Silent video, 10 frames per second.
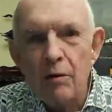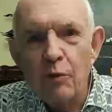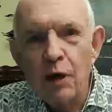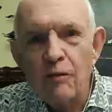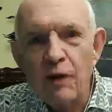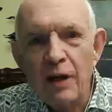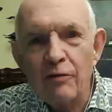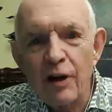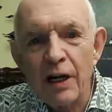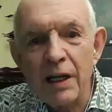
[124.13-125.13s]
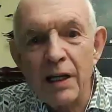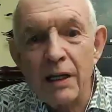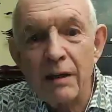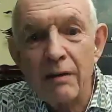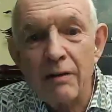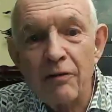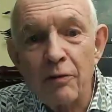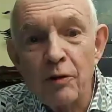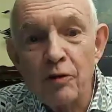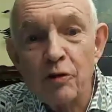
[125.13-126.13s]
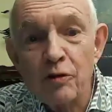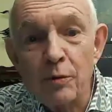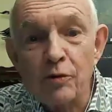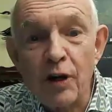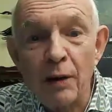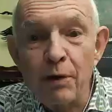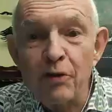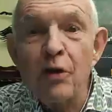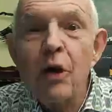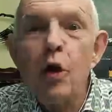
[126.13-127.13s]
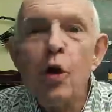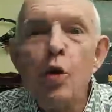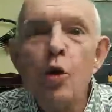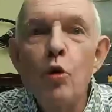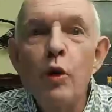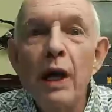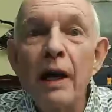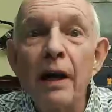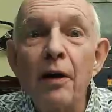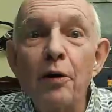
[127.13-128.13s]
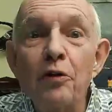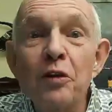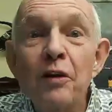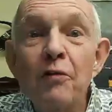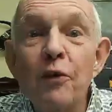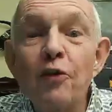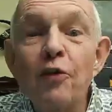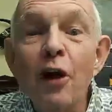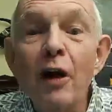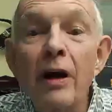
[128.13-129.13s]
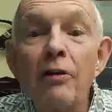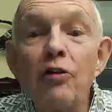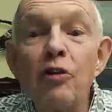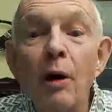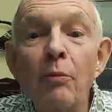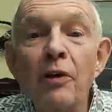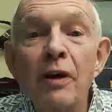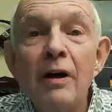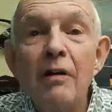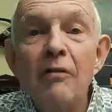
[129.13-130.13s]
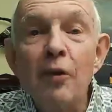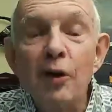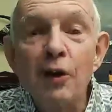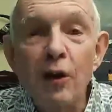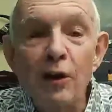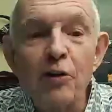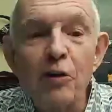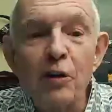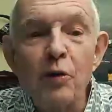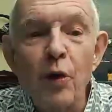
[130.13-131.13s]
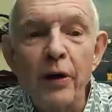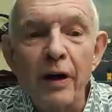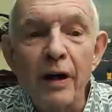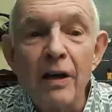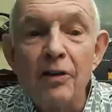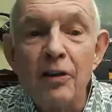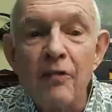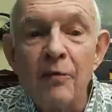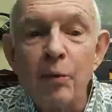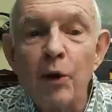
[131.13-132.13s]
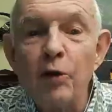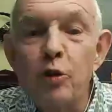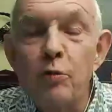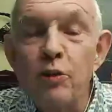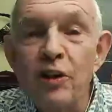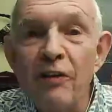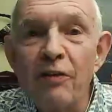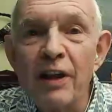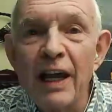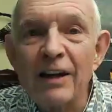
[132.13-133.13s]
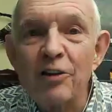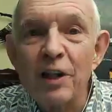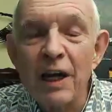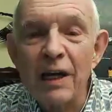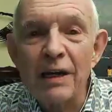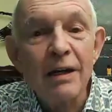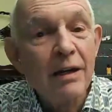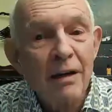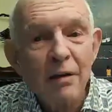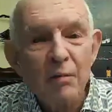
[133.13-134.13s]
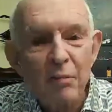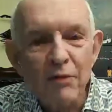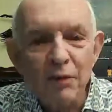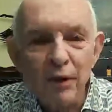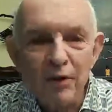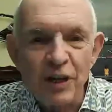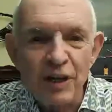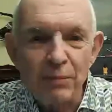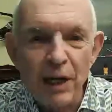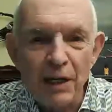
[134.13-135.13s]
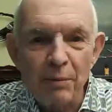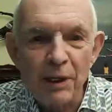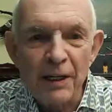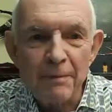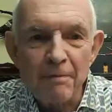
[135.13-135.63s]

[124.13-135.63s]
Well, FANG Friday subscribers, who cares? The stock jumped $4.25, 7.2% the next day, before setting back a bit.